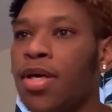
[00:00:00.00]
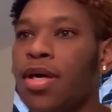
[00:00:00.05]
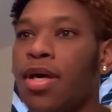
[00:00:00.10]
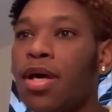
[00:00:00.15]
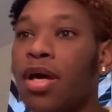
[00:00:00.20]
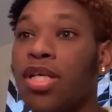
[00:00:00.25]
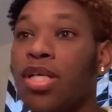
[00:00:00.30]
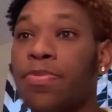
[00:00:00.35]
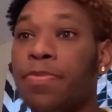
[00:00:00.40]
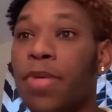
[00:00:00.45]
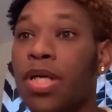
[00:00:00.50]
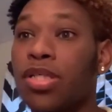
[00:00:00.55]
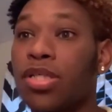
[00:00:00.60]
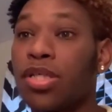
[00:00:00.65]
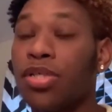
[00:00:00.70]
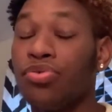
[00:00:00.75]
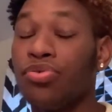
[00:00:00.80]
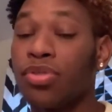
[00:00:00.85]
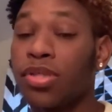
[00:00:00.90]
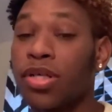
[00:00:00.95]
especially
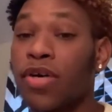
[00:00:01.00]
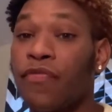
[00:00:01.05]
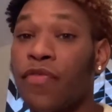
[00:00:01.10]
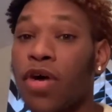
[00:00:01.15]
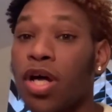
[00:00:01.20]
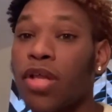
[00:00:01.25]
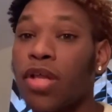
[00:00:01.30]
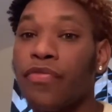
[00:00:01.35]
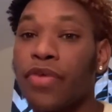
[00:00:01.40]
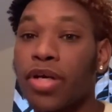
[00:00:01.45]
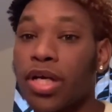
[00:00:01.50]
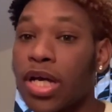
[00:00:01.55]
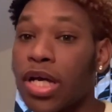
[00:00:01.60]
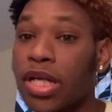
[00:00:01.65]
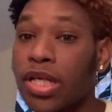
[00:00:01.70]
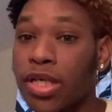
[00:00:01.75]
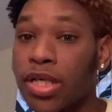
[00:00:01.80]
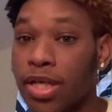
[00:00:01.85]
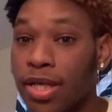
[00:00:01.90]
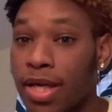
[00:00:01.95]
losing a father figure at a
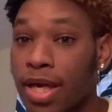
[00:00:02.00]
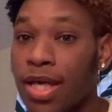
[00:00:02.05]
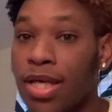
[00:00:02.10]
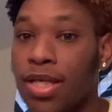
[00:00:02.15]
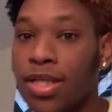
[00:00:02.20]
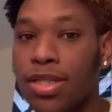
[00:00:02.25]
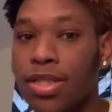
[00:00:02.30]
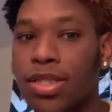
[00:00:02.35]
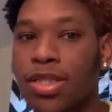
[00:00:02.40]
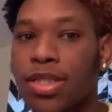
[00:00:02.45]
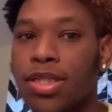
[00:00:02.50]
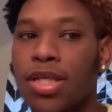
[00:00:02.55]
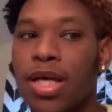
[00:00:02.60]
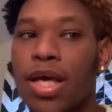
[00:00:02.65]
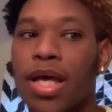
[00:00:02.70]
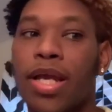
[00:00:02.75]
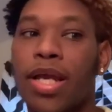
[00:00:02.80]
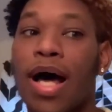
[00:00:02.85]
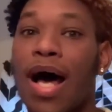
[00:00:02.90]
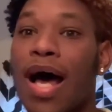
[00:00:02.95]
young age and
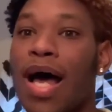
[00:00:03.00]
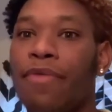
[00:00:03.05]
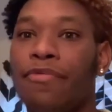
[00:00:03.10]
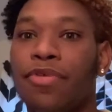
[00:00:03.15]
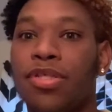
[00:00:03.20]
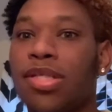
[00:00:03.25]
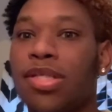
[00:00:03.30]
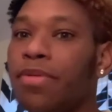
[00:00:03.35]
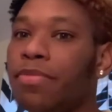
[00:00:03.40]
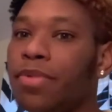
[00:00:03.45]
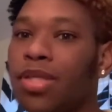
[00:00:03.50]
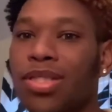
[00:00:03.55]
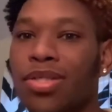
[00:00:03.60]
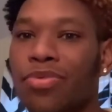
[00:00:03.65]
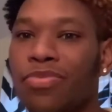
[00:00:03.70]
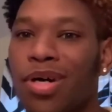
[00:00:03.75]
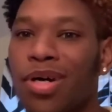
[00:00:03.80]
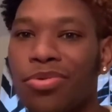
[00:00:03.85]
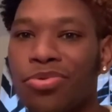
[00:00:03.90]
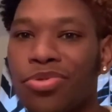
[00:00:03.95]
not having siblings
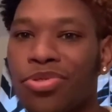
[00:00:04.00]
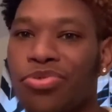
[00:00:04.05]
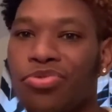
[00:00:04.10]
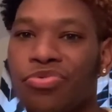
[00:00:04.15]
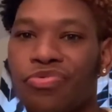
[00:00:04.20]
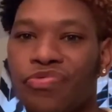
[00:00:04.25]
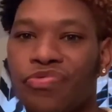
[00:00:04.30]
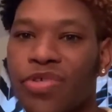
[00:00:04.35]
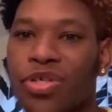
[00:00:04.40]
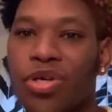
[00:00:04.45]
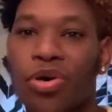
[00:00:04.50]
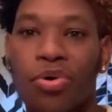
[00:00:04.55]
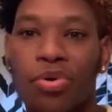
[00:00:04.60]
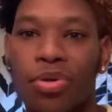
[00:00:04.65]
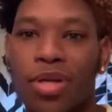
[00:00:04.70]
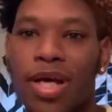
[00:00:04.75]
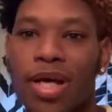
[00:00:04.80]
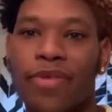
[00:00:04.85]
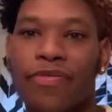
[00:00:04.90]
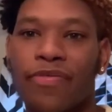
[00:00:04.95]
around you for your whole
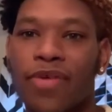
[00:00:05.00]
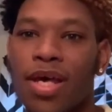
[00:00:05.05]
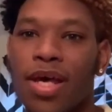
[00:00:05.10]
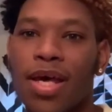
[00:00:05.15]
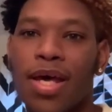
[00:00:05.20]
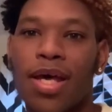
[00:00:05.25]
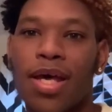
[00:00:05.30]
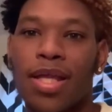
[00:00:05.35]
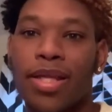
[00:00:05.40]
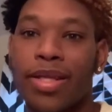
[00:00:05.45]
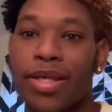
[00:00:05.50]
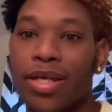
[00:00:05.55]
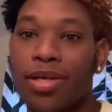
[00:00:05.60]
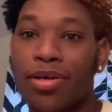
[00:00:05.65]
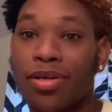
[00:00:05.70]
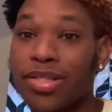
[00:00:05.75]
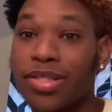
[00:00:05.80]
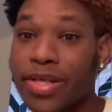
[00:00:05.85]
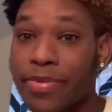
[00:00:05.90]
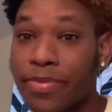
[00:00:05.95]
life. Then on
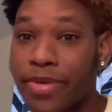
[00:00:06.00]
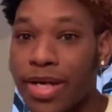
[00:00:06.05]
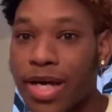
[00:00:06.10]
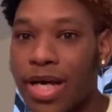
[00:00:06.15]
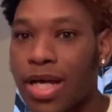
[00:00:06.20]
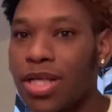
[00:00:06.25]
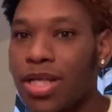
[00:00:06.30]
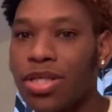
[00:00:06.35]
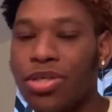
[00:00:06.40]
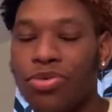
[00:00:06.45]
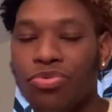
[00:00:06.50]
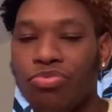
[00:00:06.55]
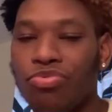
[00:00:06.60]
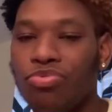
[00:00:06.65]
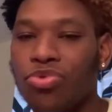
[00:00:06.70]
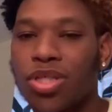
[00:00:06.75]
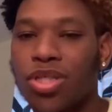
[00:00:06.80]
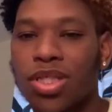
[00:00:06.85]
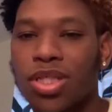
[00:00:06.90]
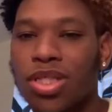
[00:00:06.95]
top of that, you
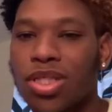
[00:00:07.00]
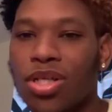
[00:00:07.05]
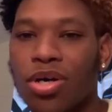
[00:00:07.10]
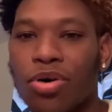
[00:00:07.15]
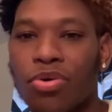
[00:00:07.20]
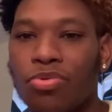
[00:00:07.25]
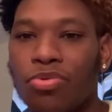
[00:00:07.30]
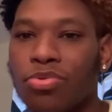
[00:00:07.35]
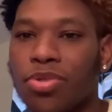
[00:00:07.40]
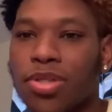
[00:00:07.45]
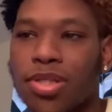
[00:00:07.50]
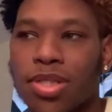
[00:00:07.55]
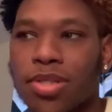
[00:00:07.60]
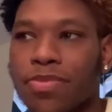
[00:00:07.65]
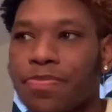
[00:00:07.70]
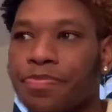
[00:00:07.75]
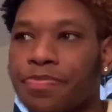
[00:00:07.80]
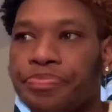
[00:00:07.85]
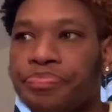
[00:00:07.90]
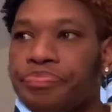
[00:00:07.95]
just don't
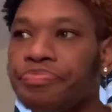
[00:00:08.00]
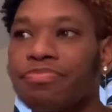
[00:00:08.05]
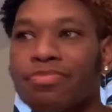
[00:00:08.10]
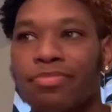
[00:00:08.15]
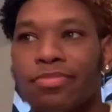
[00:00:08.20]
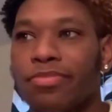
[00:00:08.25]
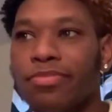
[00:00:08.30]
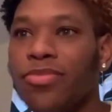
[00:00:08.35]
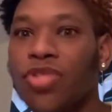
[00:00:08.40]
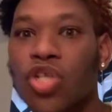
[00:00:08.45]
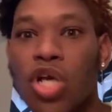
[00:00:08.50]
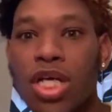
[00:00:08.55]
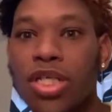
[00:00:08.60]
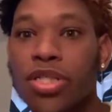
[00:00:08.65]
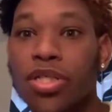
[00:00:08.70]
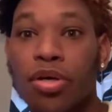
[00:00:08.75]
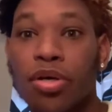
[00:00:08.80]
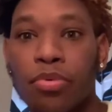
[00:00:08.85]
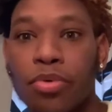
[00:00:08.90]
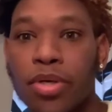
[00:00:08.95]
trust
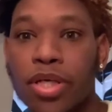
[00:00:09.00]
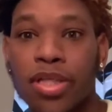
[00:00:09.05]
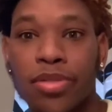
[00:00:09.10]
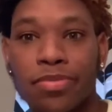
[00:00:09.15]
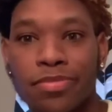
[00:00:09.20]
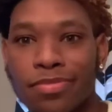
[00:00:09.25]
no one.